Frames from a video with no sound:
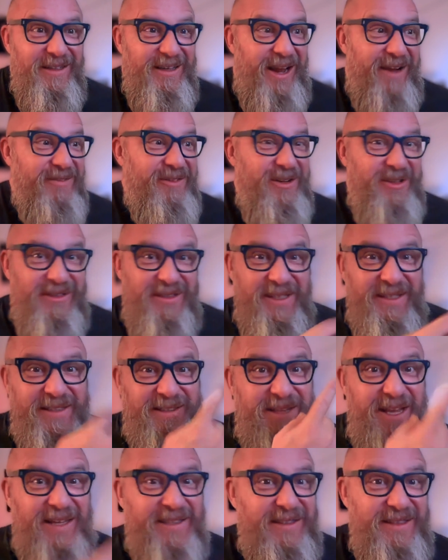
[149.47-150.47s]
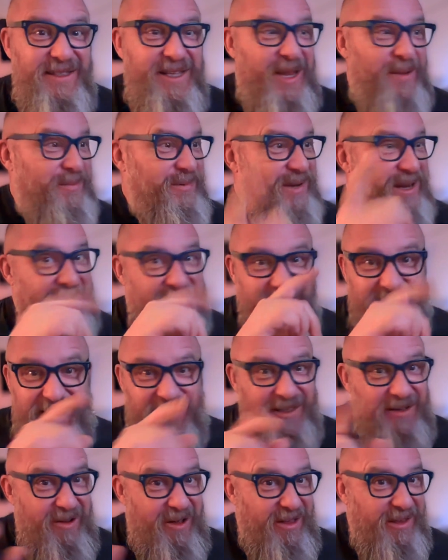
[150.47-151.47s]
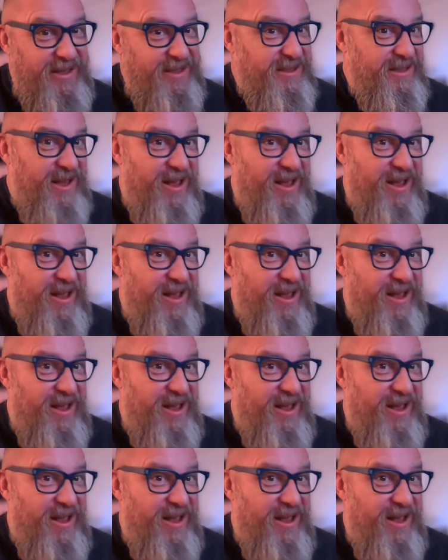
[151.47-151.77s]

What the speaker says: I've used these testing APIs. They do all these